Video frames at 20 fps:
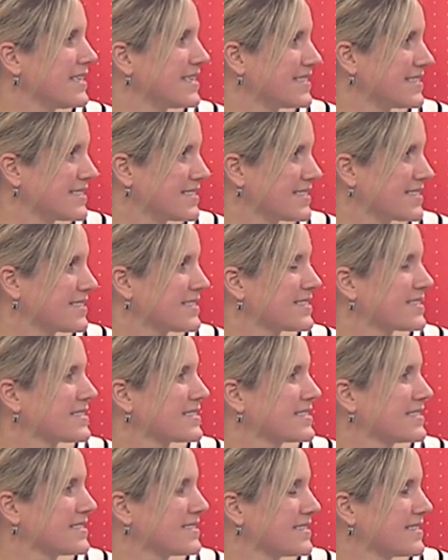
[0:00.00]

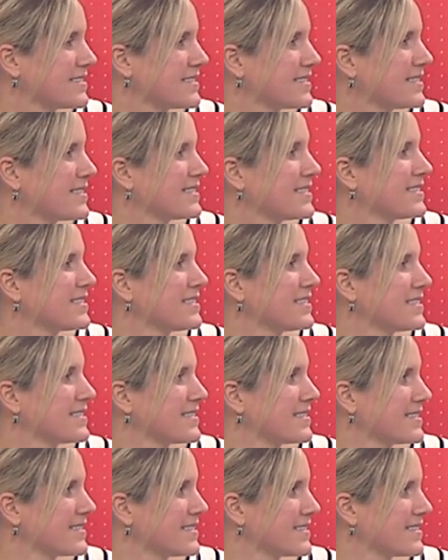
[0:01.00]

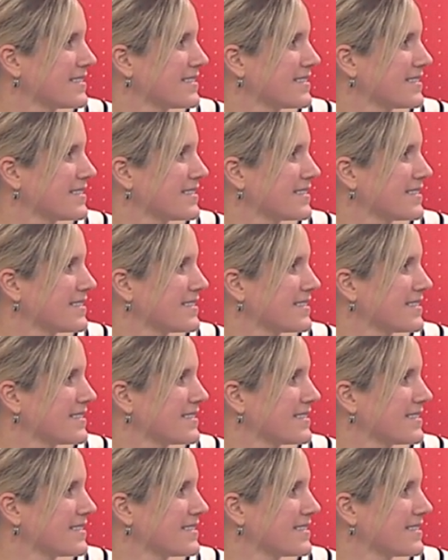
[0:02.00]
This person isn't speaking.